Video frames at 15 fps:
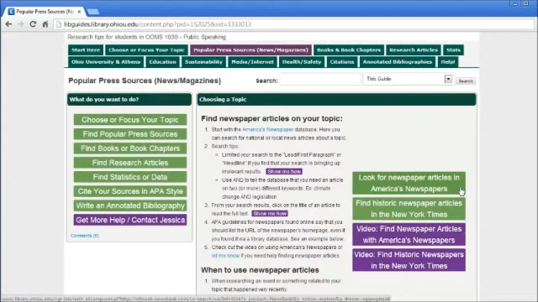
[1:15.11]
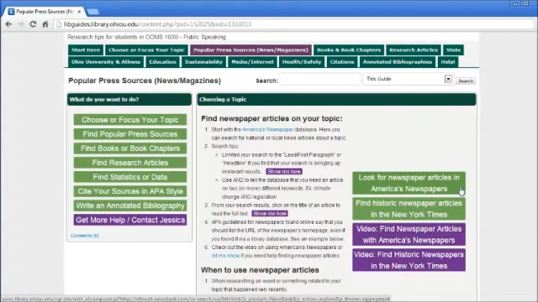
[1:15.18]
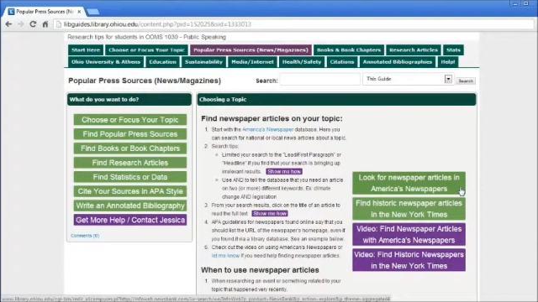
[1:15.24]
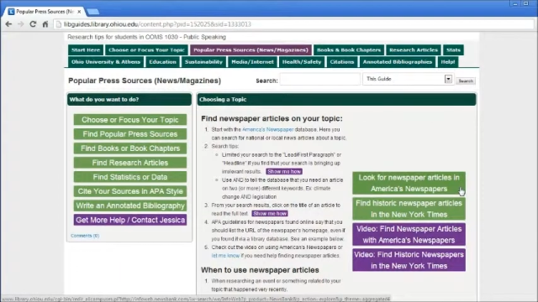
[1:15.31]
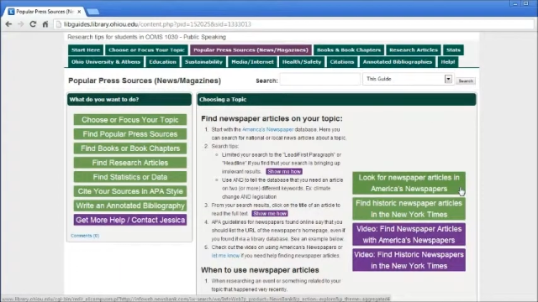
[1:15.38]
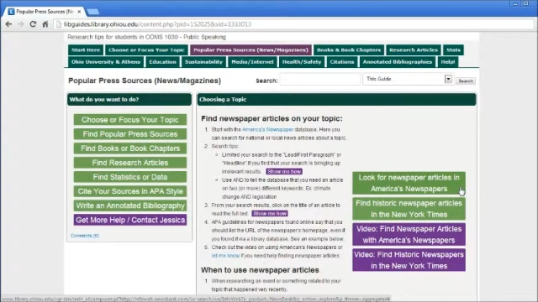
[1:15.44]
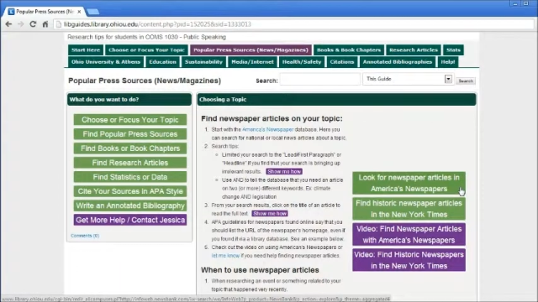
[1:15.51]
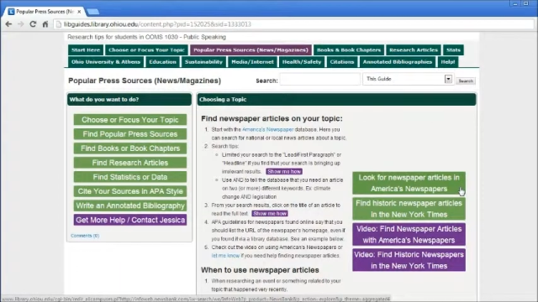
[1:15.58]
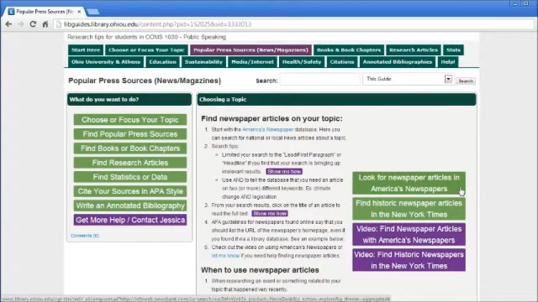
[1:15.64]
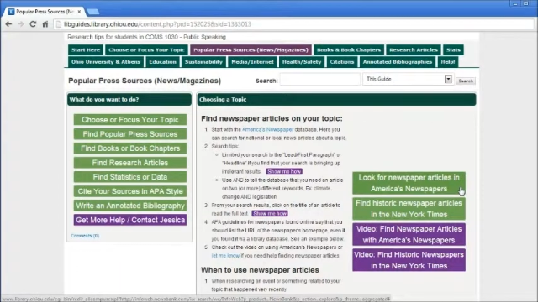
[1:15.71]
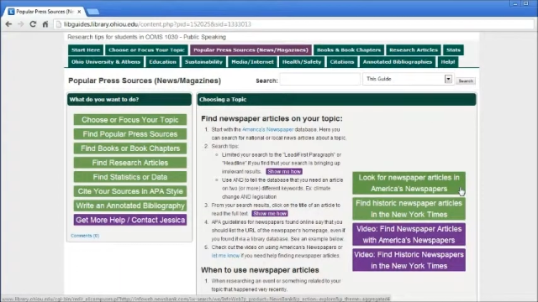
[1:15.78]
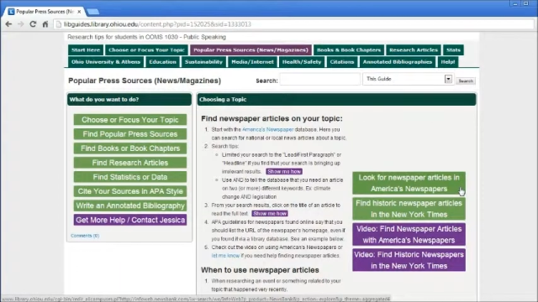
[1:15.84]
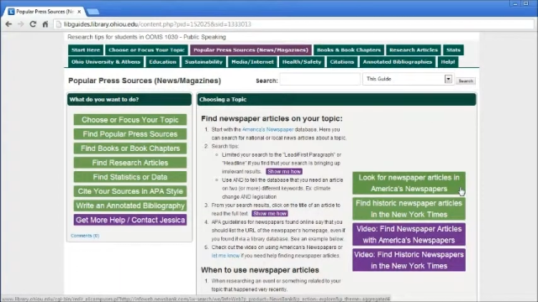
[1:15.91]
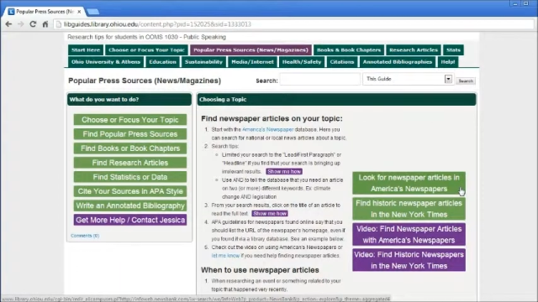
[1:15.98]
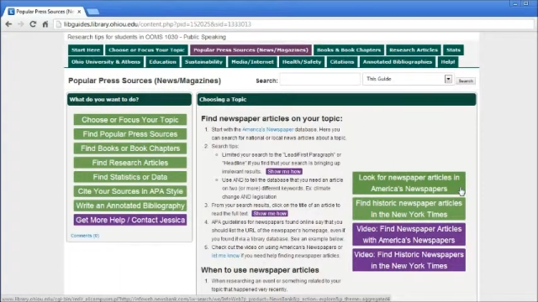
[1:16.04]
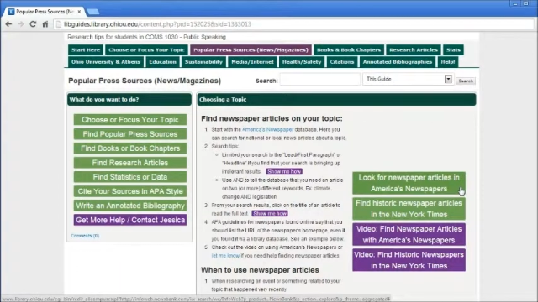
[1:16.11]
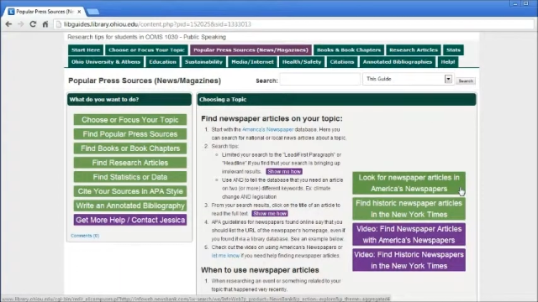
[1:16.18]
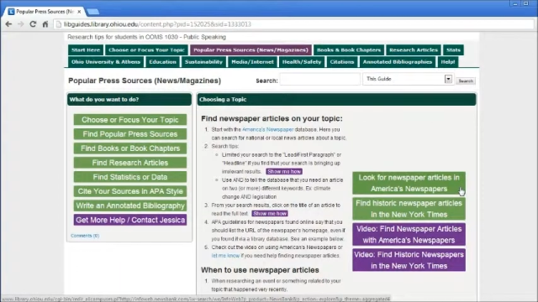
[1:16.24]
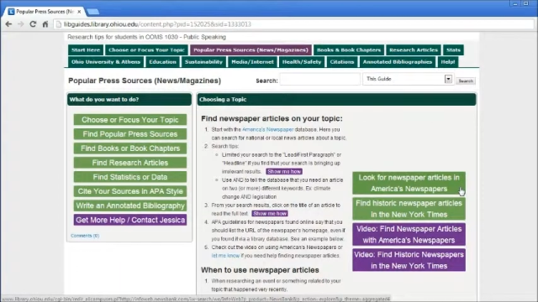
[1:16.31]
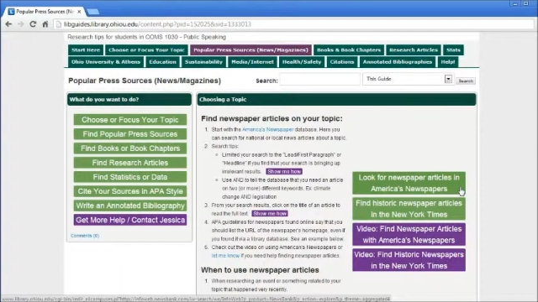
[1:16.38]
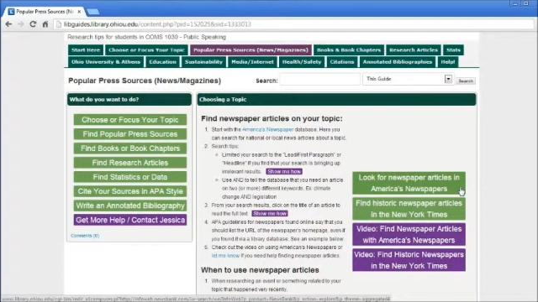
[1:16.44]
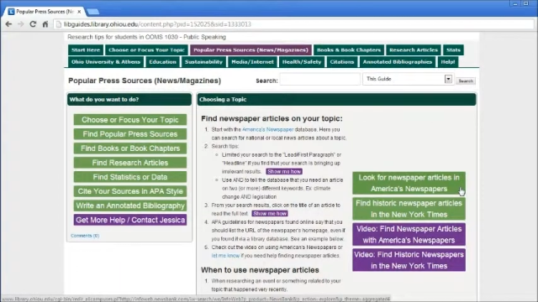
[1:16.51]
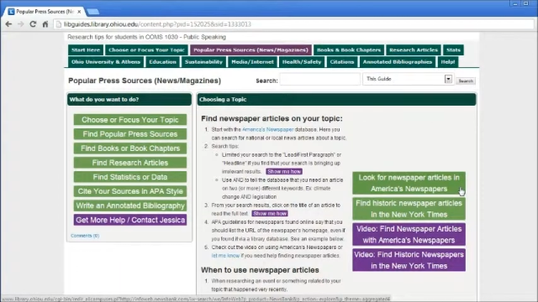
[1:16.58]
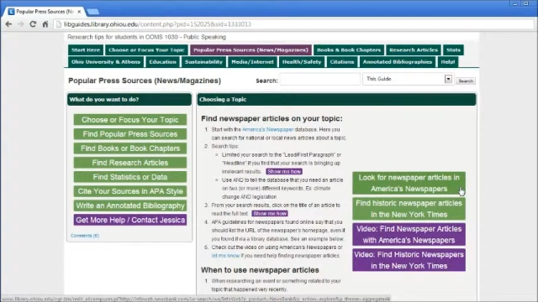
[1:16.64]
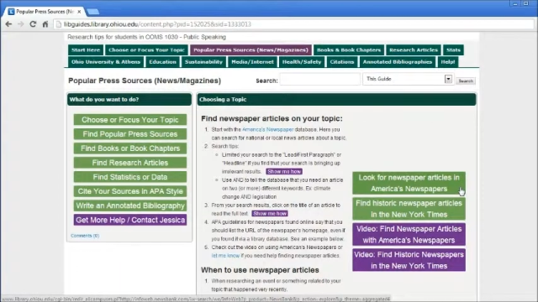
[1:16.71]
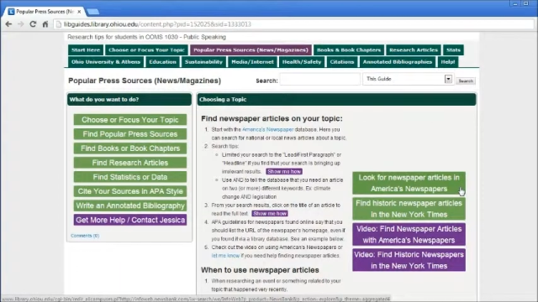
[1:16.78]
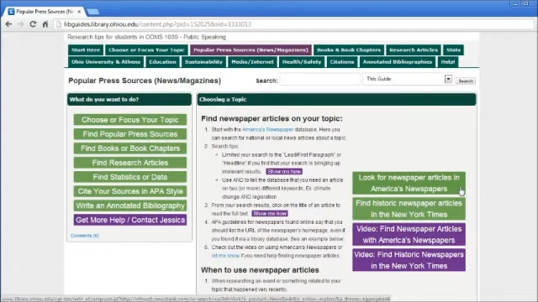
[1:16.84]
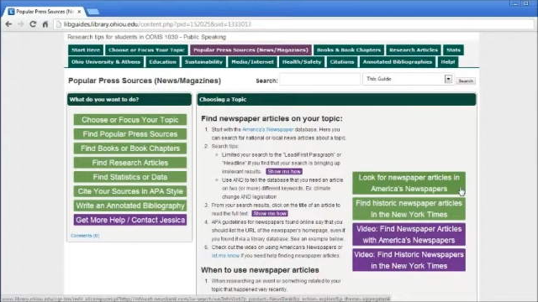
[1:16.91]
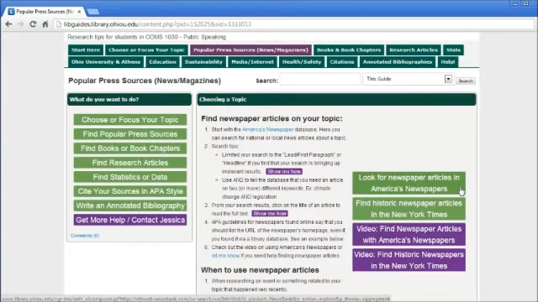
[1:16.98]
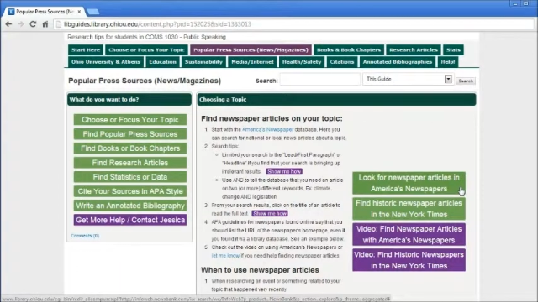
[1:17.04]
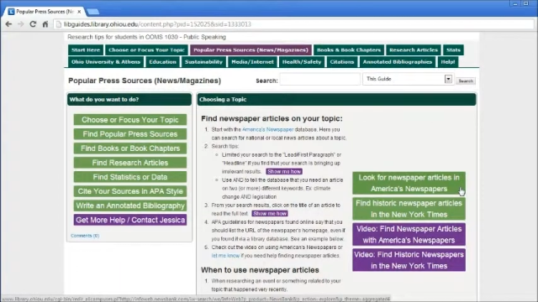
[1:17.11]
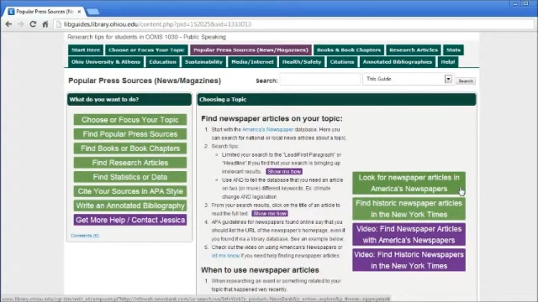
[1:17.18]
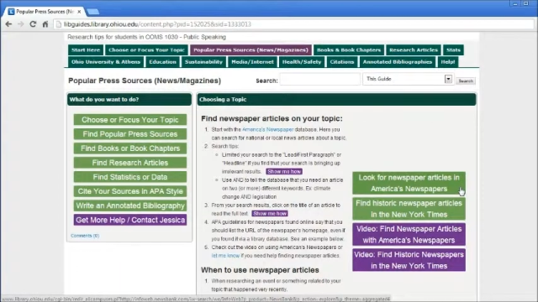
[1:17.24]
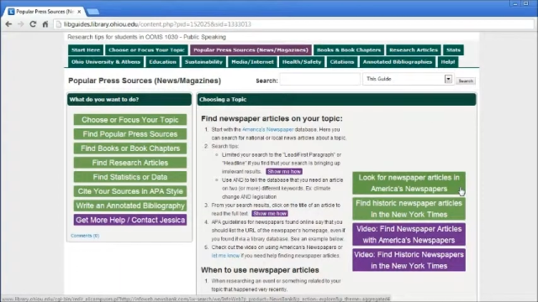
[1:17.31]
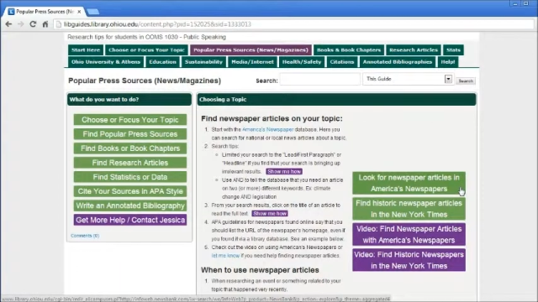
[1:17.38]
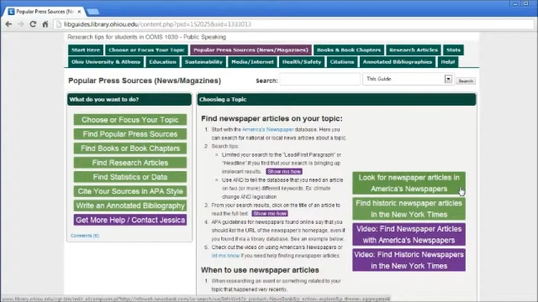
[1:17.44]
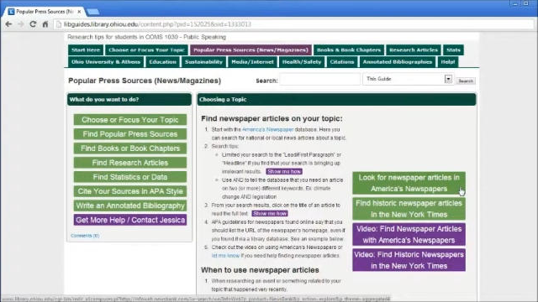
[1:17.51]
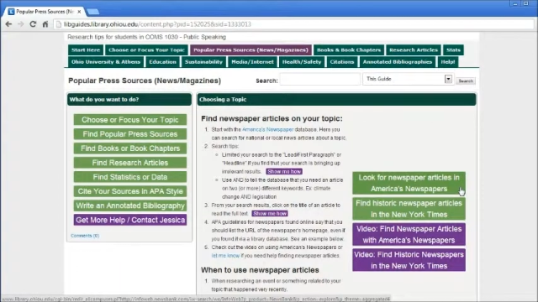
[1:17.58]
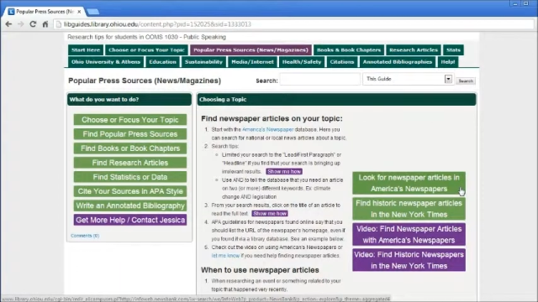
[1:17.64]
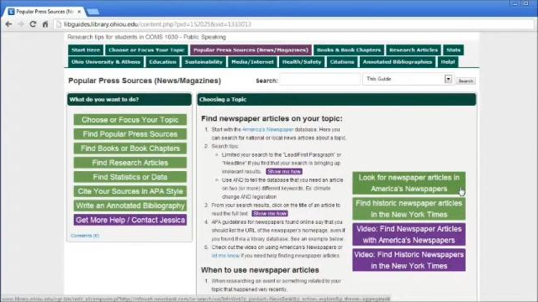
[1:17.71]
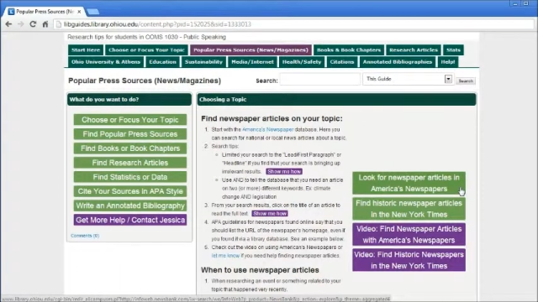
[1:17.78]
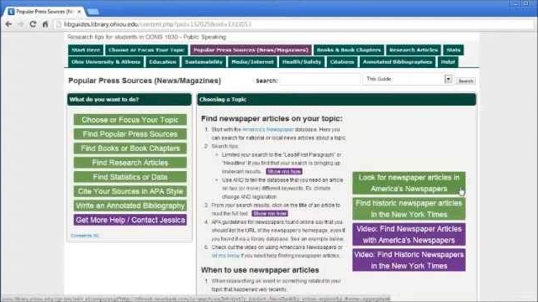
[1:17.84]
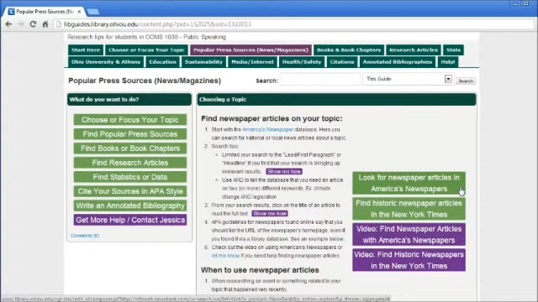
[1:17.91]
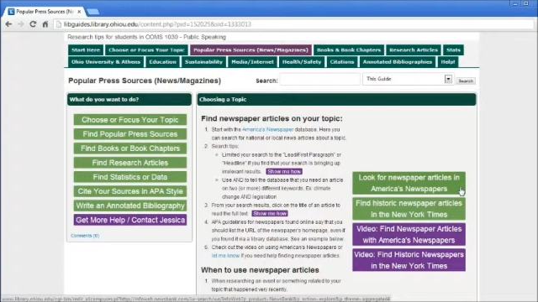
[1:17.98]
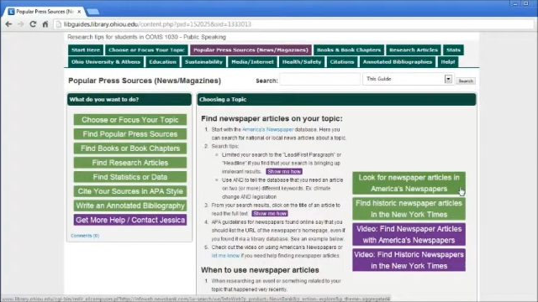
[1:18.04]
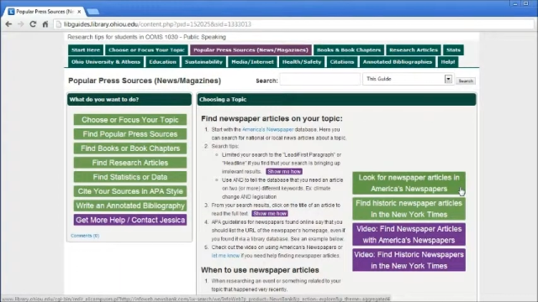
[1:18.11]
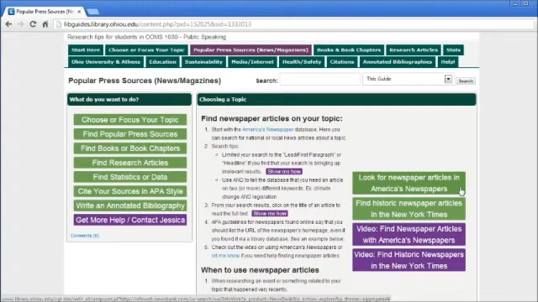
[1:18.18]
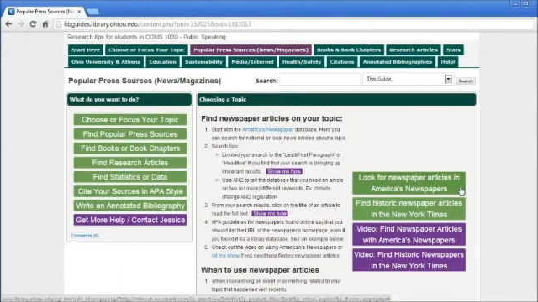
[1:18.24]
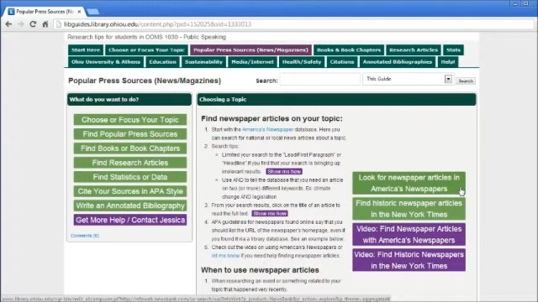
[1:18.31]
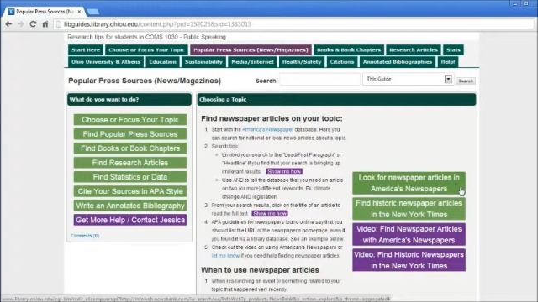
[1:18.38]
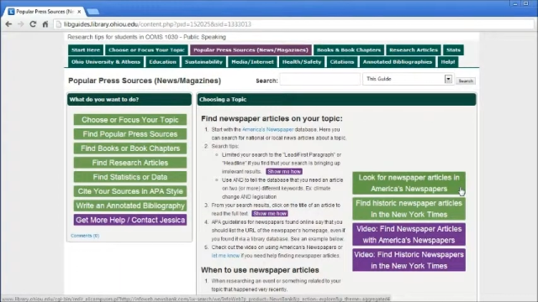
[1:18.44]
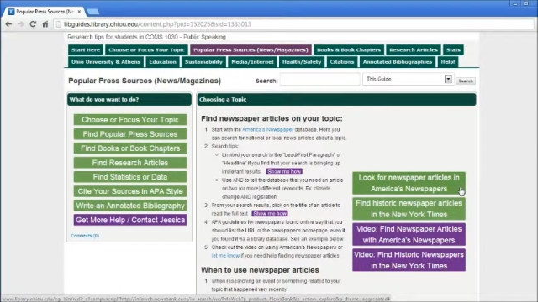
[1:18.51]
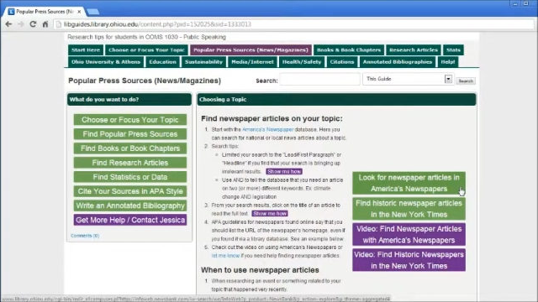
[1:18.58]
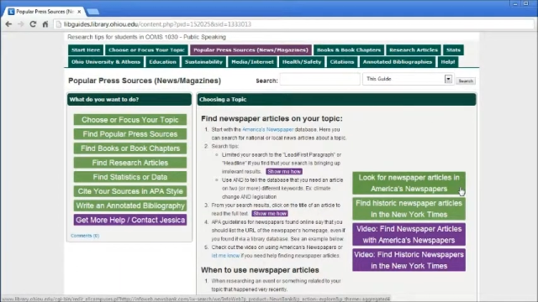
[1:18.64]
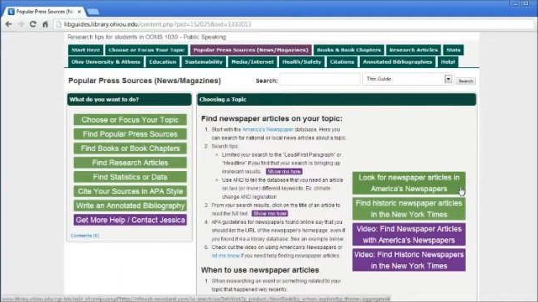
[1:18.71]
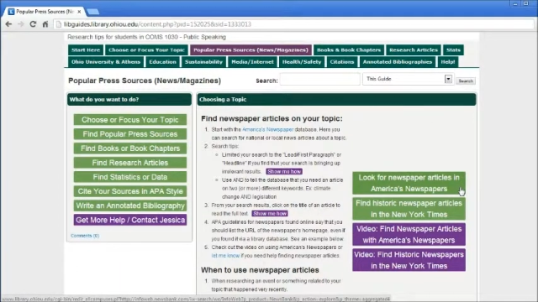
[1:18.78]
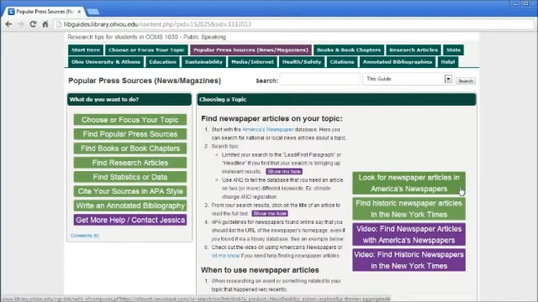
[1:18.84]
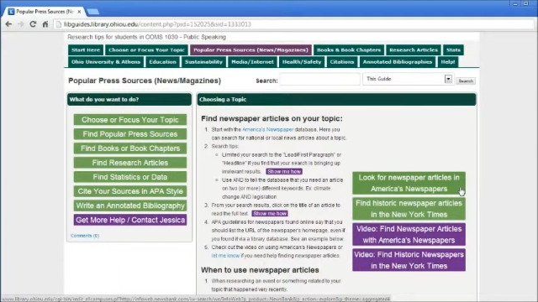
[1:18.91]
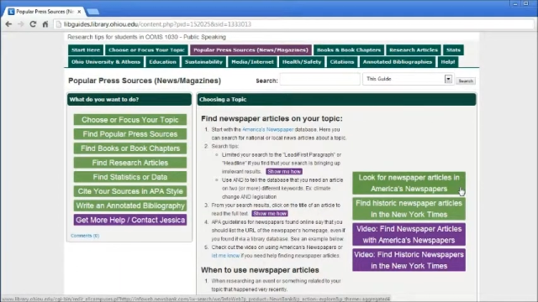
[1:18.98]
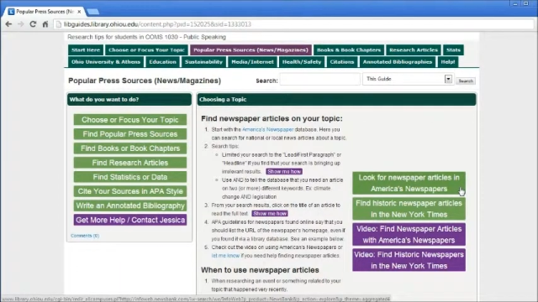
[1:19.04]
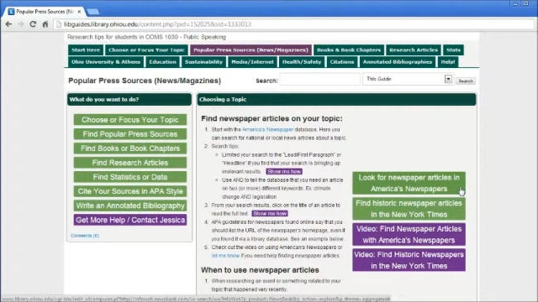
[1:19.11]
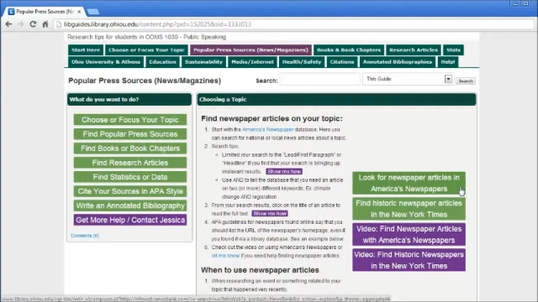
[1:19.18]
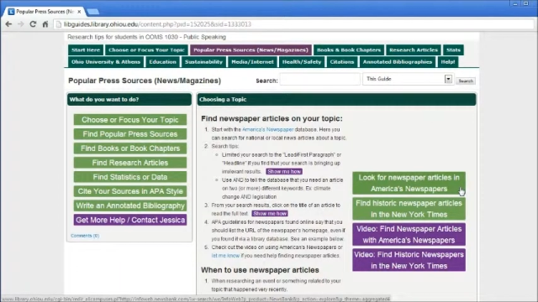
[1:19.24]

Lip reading: [unreadable: no face in view]